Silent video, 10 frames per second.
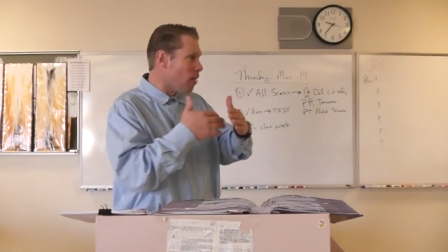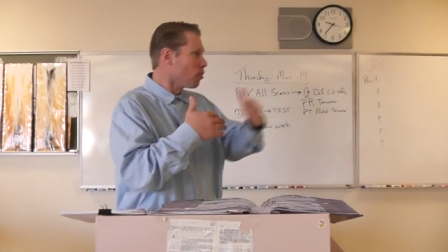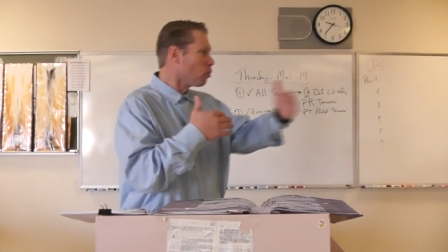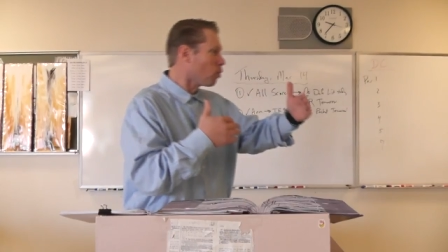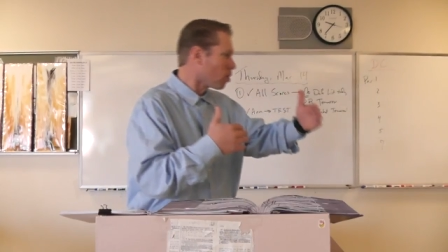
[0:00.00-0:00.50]

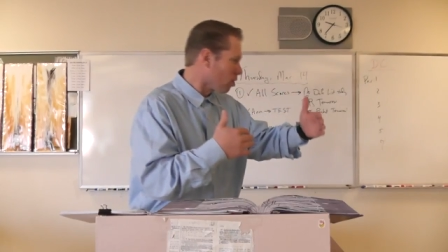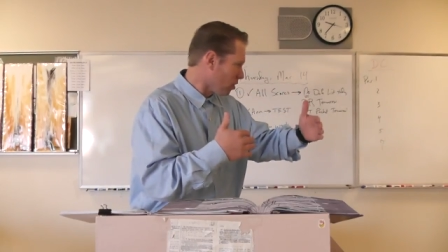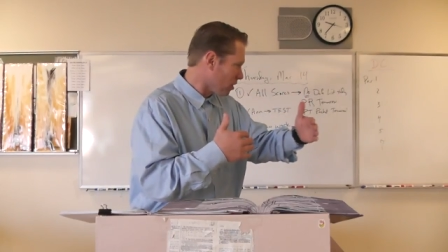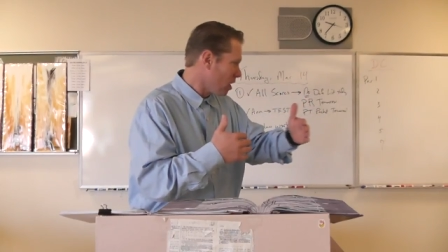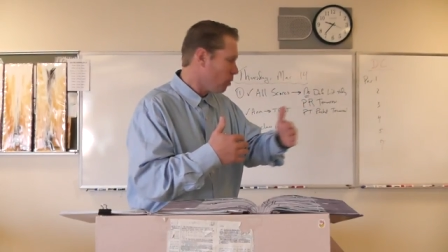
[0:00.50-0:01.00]
other
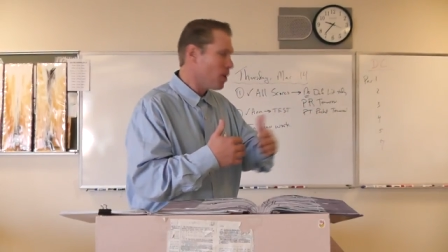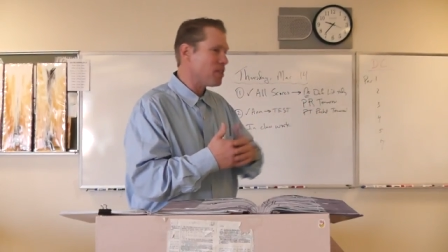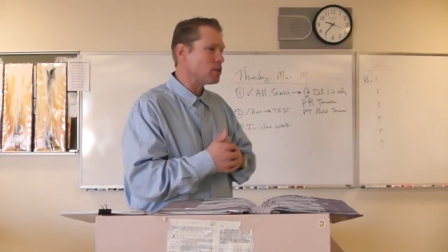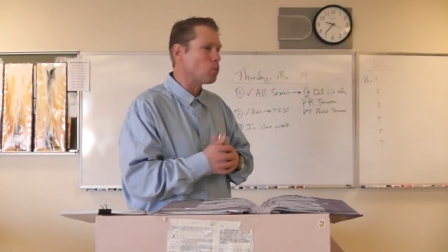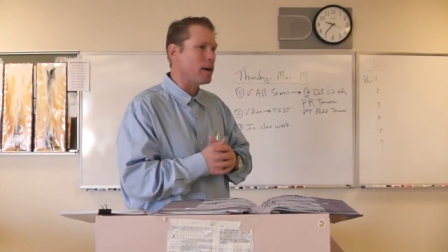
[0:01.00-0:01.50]
world,
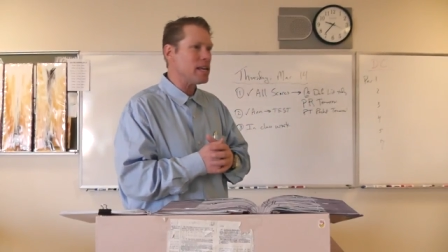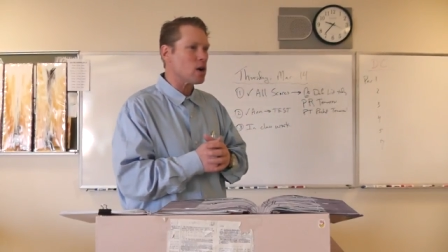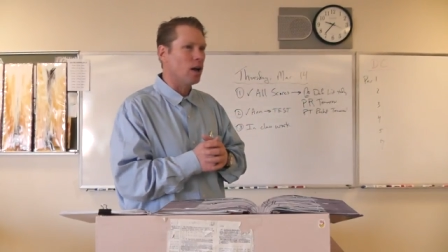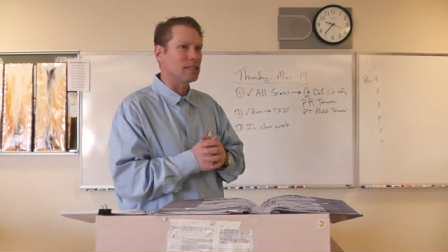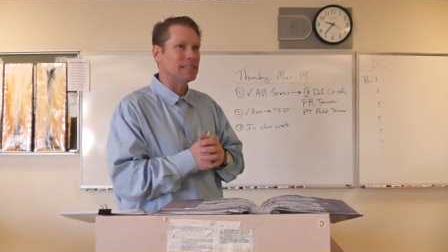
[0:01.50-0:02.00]
with his what he
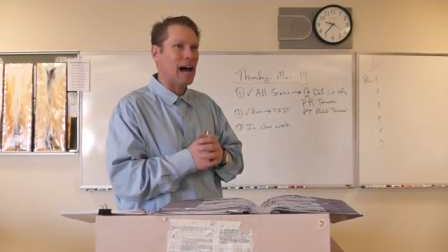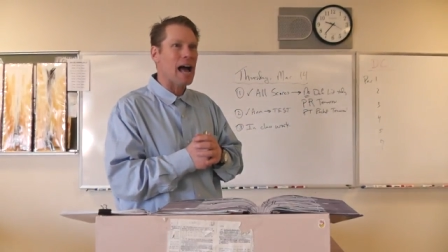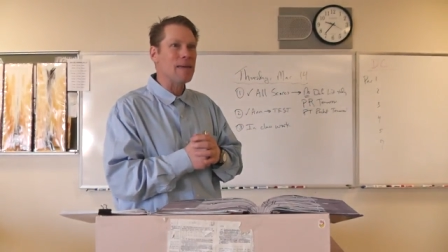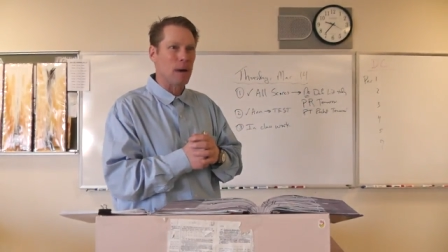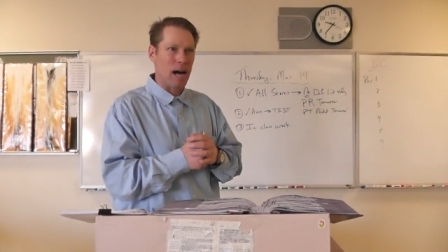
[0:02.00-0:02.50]
called
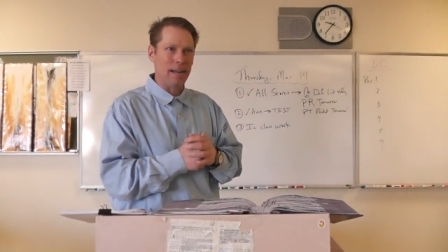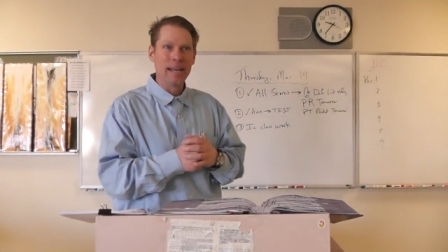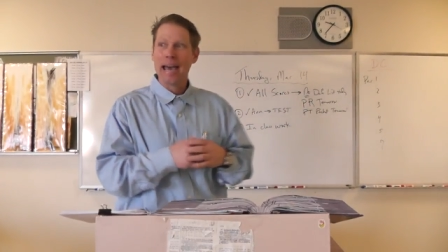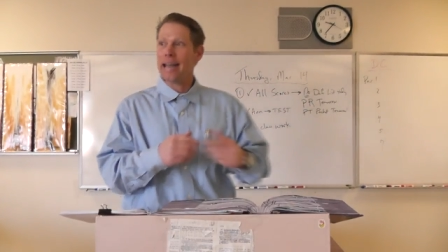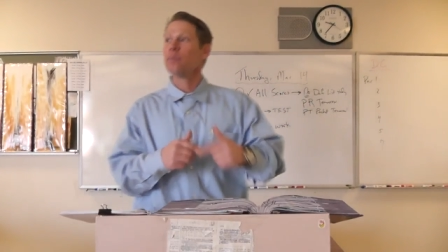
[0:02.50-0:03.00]
daimon.
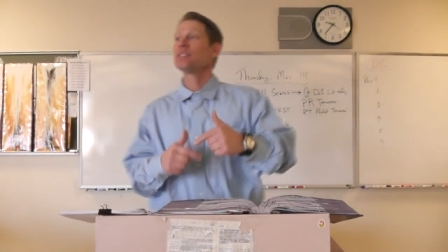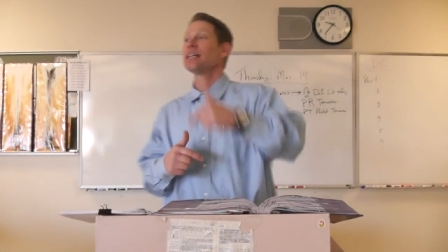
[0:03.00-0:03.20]
And it was